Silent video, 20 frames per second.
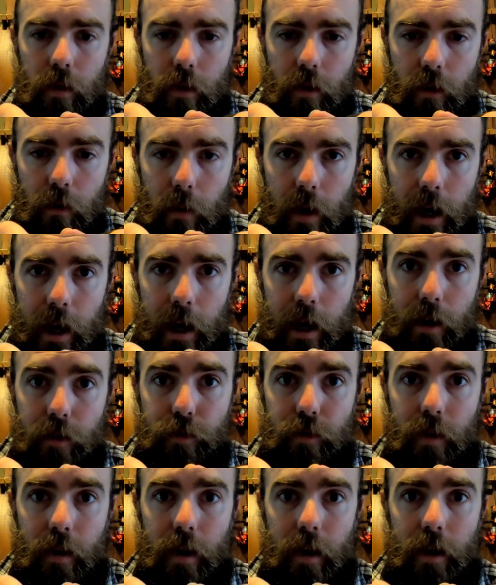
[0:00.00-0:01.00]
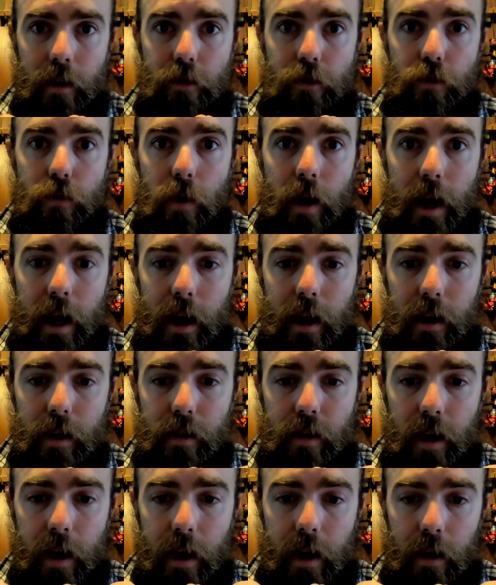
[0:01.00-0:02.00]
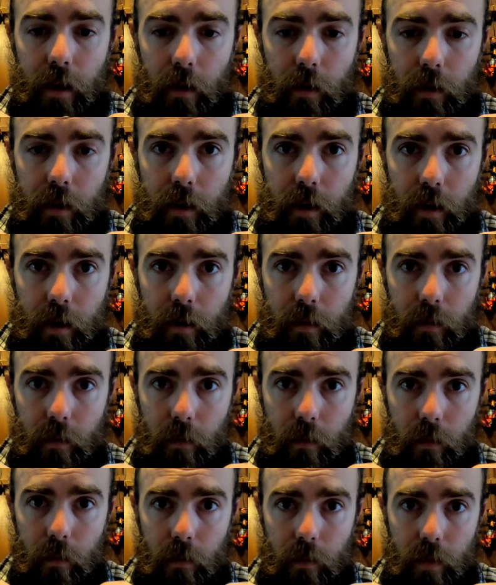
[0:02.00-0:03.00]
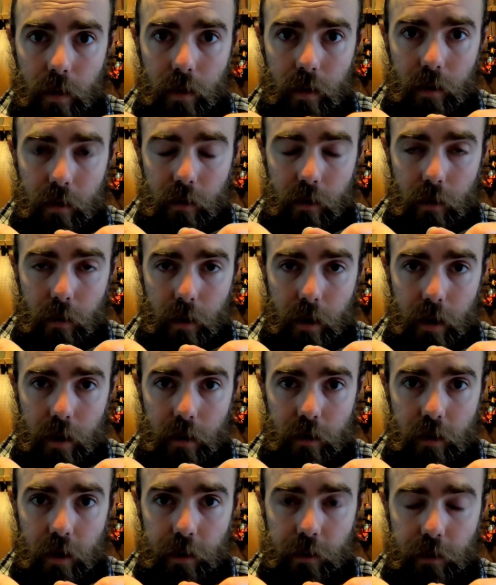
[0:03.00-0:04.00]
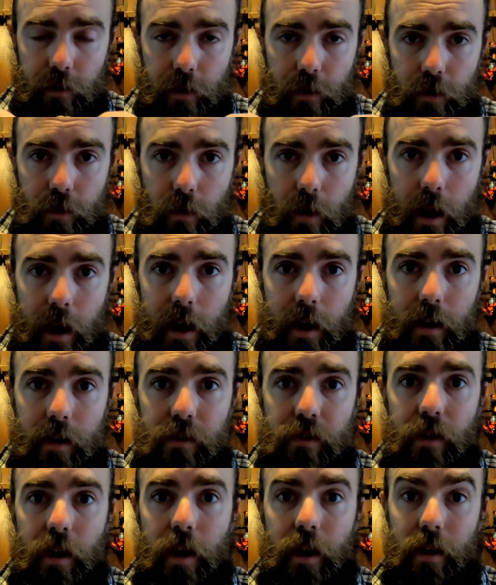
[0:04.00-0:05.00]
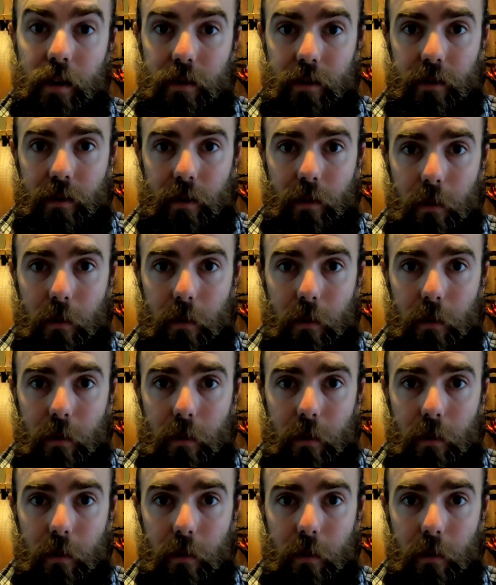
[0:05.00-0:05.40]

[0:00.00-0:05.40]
You have a drag dial here, so you can adjust your drag settings.